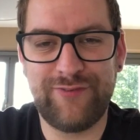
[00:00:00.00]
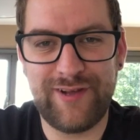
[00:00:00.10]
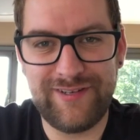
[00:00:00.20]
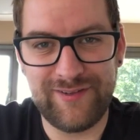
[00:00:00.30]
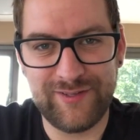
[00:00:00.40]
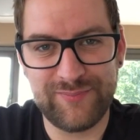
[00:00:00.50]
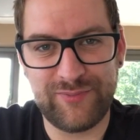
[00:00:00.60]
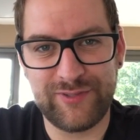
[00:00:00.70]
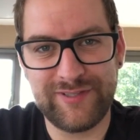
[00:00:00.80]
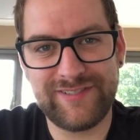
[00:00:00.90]
fun, all
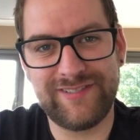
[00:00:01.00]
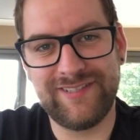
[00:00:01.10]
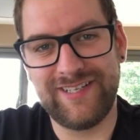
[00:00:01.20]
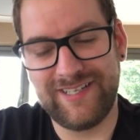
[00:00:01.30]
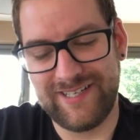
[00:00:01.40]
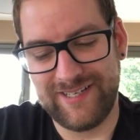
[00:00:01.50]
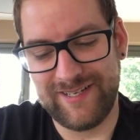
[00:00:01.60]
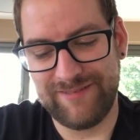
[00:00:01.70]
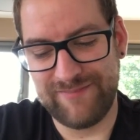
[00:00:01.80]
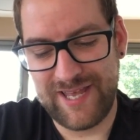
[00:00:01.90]
sports.
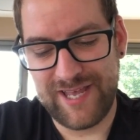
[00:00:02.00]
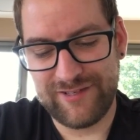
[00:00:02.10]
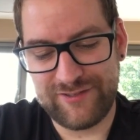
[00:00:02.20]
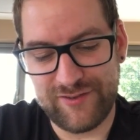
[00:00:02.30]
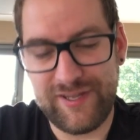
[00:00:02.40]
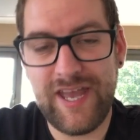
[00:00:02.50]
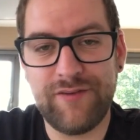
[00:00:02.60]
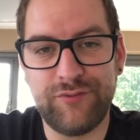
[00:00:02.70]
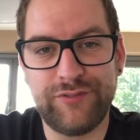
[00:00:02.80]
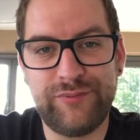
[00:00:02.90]
So yeah,
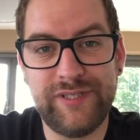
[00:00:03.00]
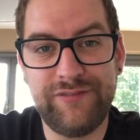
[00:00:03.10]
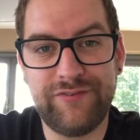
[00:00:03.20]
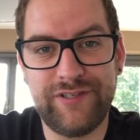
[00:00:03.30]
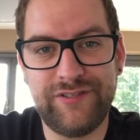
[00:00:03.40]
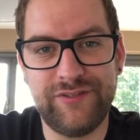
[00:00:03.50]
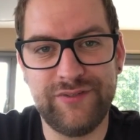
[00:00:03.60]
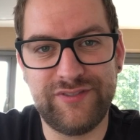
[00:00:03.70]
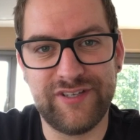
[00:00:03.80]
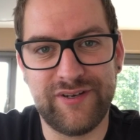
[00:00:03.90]
it was really fun to
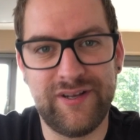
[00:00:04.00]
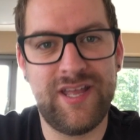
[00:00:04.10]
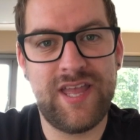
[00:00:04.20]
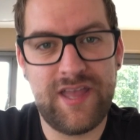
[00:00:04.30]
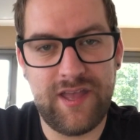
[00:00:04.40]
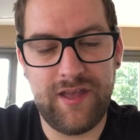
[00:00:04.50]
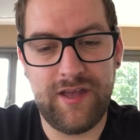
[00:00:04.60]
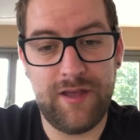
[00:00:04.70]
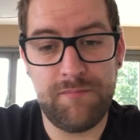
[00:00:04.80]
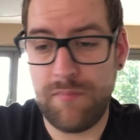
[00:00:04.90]
do so.
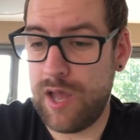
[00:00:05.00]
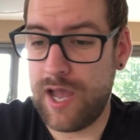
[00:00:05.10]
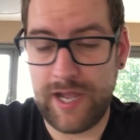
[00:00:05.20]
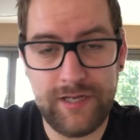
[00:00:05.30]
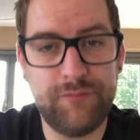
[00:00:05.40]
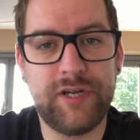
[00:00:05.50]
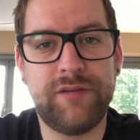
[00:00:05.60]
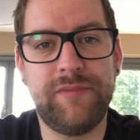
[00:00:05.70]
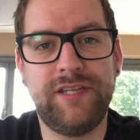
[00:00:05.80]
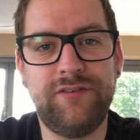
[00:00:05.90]
Highly
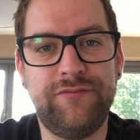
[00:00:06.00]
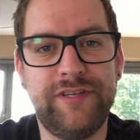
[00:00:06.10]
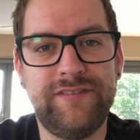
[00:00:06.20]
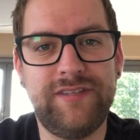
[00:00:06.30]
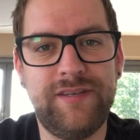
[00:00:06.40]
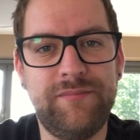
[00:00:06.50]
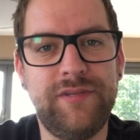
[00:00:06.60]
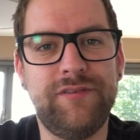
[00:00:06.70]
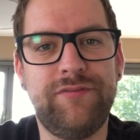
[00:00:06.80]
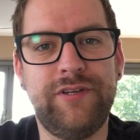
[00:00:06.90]
recommend you visit
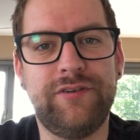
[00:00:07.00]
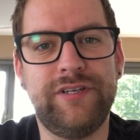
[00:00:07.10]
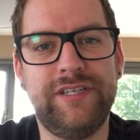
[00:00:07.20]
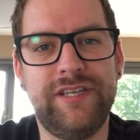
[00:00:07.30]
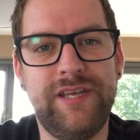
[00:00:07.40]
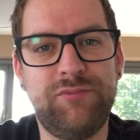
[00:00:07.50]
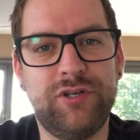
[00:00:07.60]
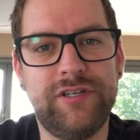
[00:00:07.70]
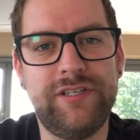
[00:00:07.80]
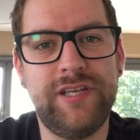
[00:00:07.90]
them if you're in the
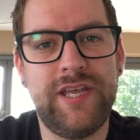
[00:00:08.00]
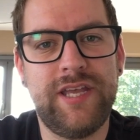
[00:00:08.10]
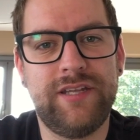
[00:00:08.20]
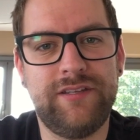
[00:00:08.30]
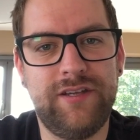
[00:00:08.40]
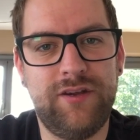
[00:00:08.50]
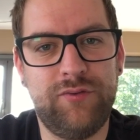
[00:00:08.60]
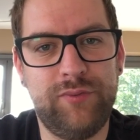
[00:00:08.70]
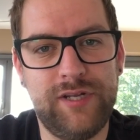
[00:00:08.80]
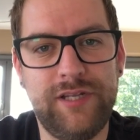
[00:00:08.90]
neighborhood. They're
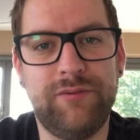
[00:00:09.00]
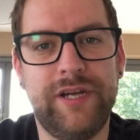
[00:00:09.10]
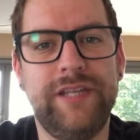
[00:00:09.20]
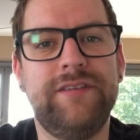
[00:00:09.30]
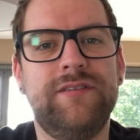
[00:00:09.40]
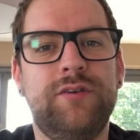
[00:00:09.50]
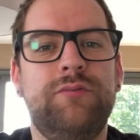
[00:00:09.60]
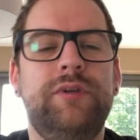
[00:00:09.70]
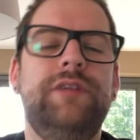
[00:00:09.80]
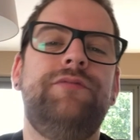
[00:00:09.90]
really great,
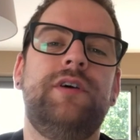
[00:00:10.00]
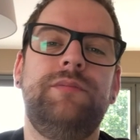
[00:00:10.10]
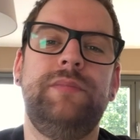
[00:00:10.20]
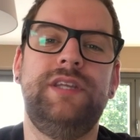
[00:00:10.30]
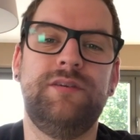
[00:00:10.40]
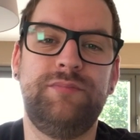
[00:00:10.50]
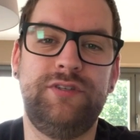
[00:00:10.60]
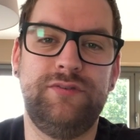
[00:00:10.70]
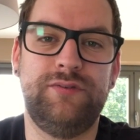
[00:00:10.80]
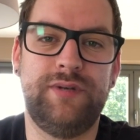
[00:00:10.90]
really fun meetup
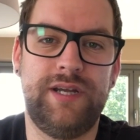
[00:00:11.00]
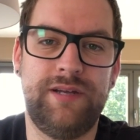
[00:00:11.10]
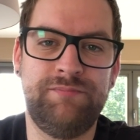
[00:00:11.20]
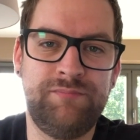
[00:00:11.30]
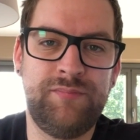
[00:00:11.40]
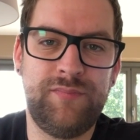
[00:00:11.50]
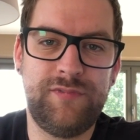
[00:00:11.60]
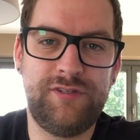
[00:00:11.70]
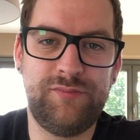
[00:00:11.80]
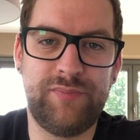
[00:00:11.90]

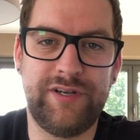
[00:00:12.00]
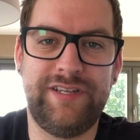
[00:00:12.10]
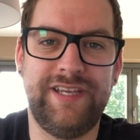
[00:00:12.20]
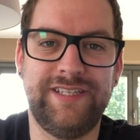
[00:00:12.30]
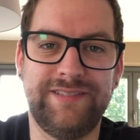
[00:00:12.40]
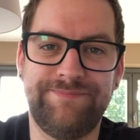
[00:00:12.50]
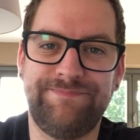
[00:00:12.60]
to partake in.